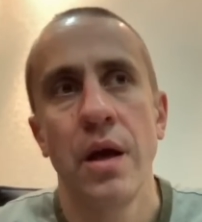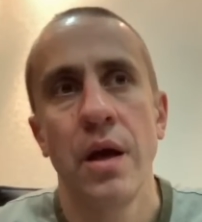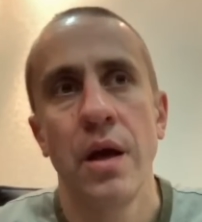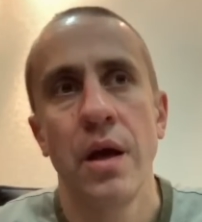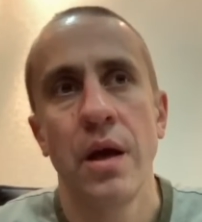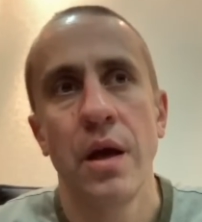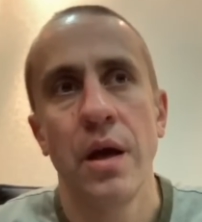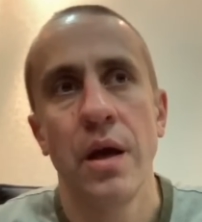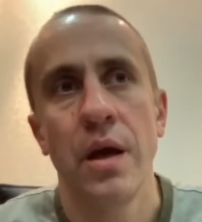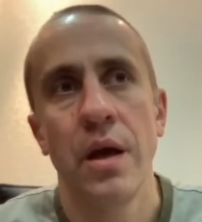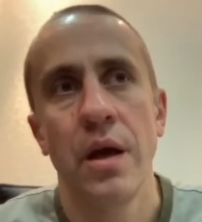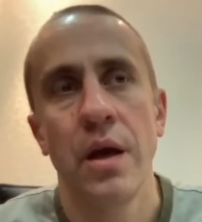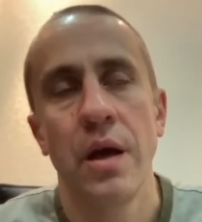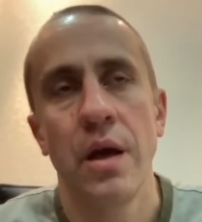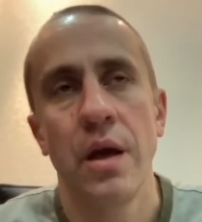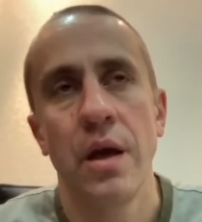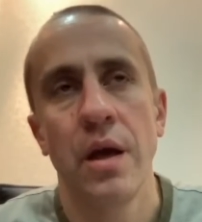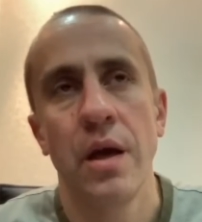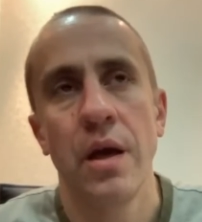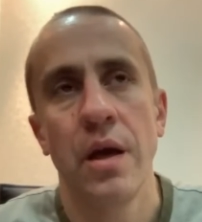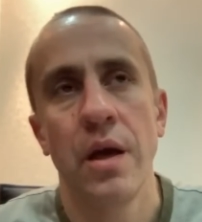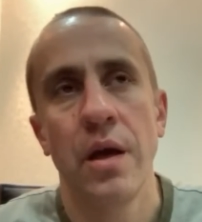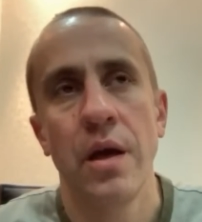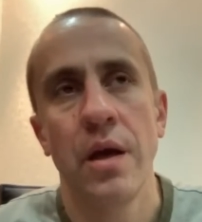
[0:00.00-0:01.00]

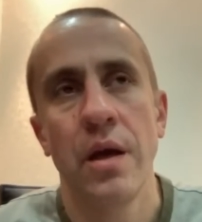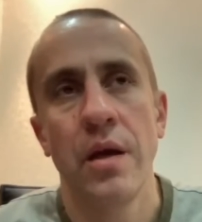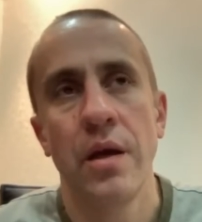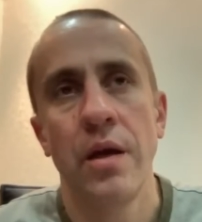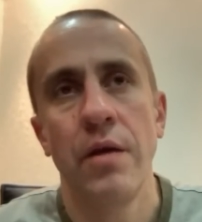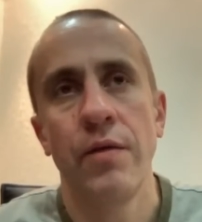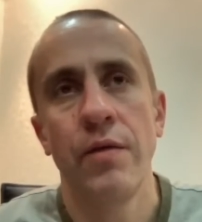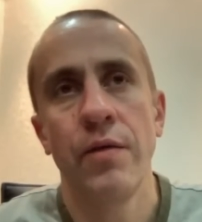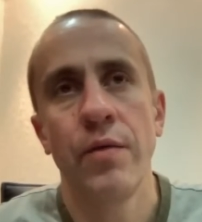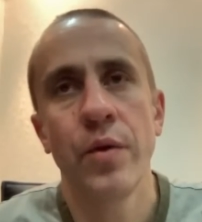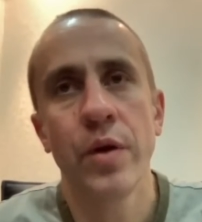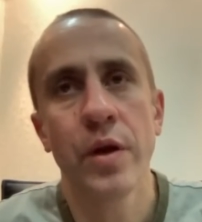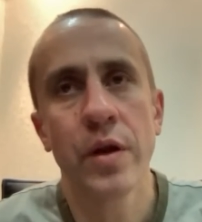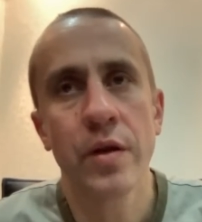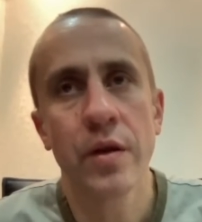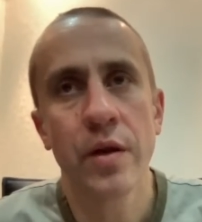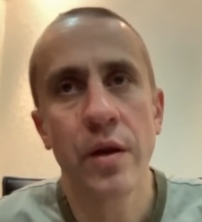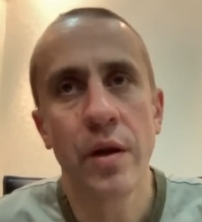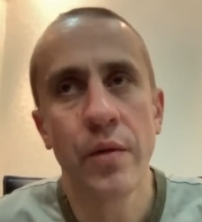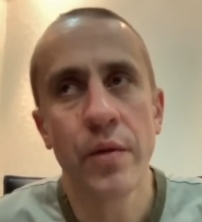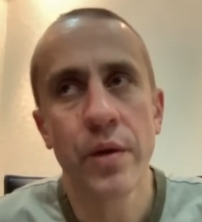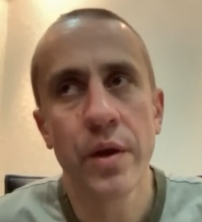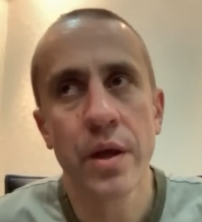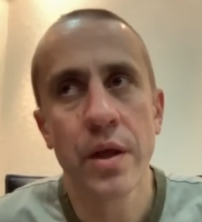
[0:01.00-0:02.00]
If we
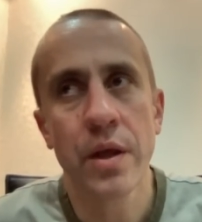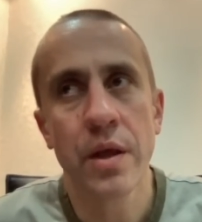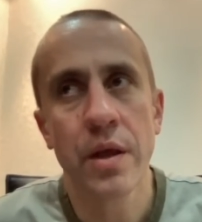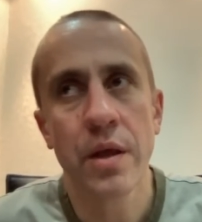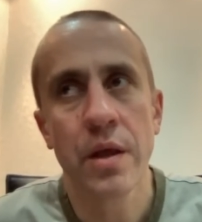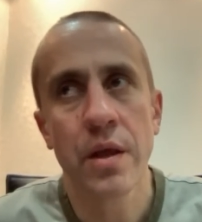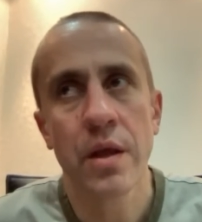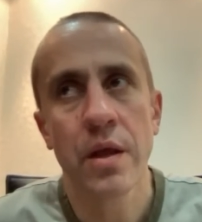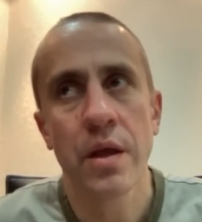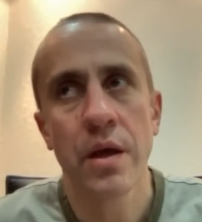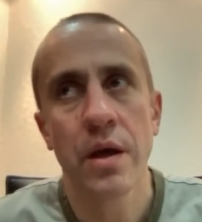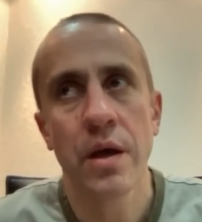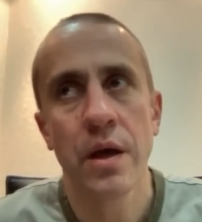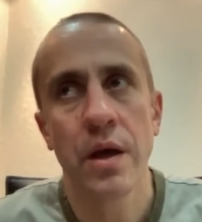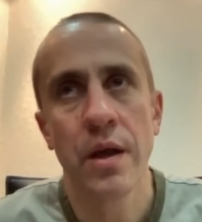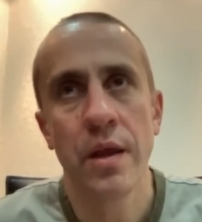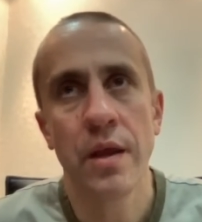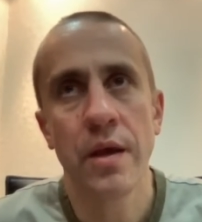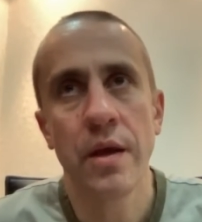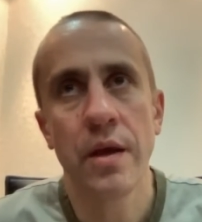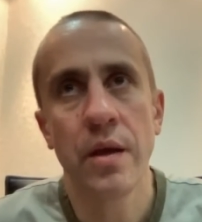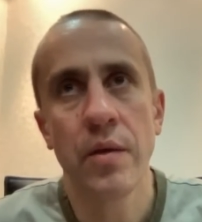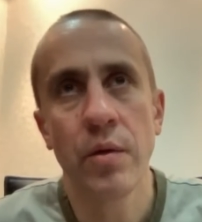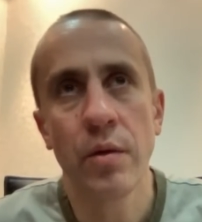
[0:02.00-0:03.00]
resolve this, I
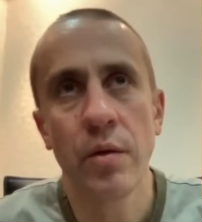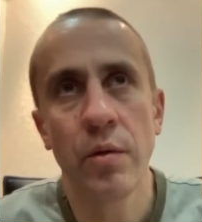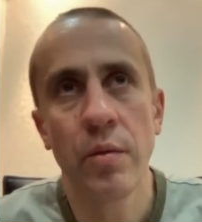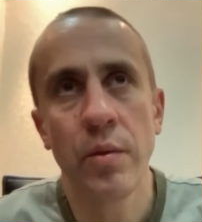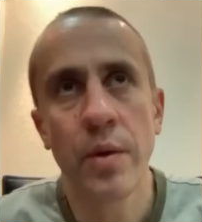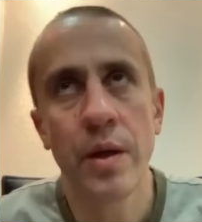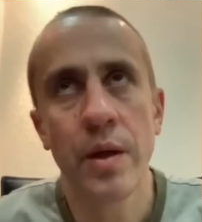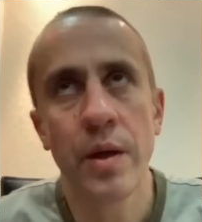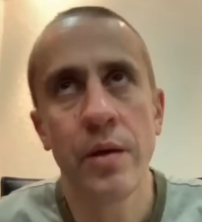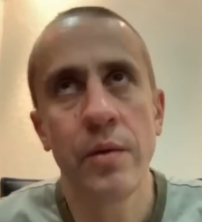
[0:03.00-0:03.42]
think we will